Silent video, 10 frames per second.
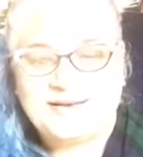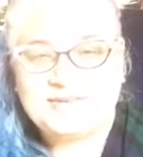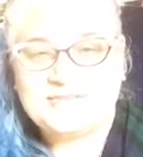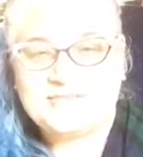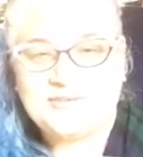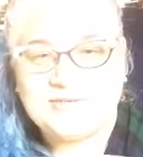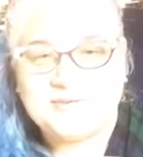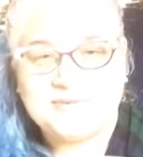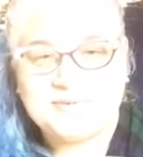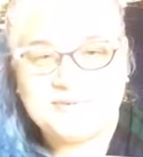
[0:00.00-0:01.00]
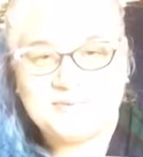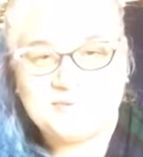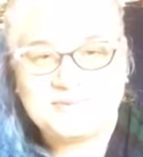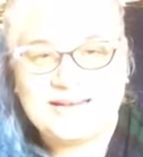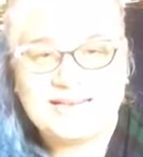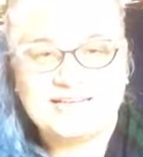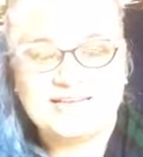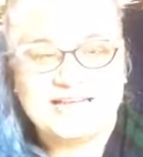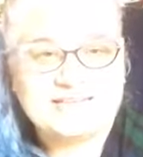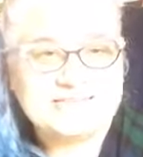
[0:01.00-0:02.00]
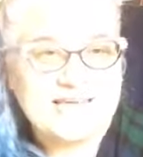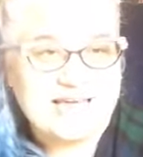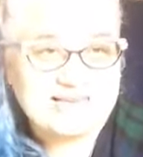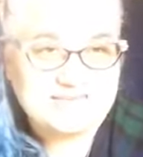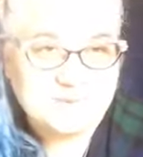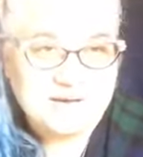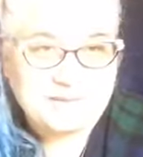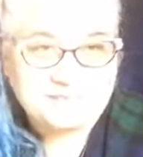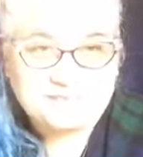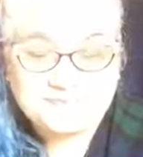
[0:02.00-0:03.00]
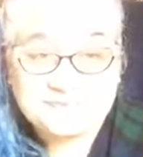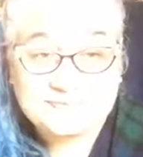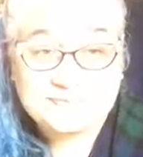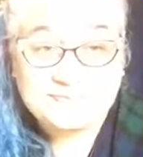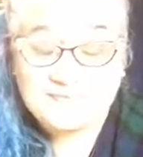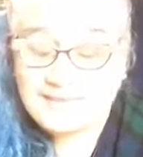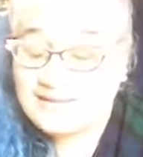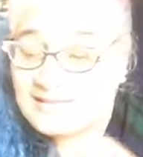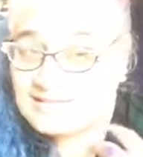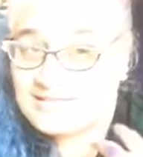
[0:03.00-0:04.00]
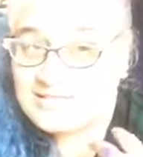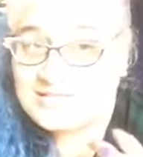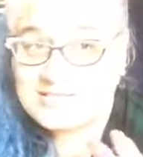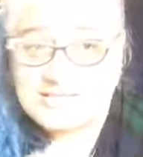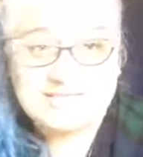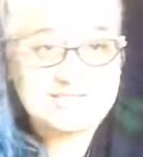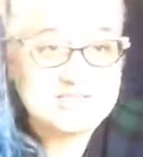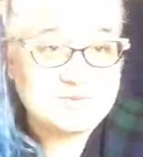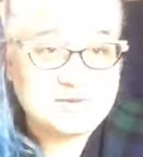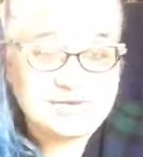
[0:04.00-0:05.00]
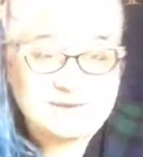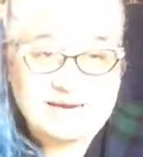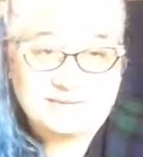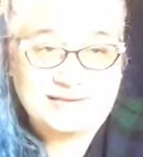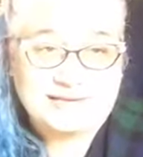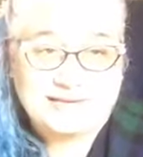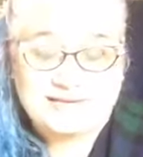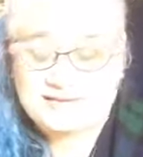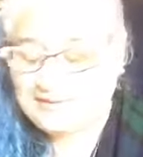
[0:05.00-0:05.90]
So recognize that as well. That's just where you're at right now.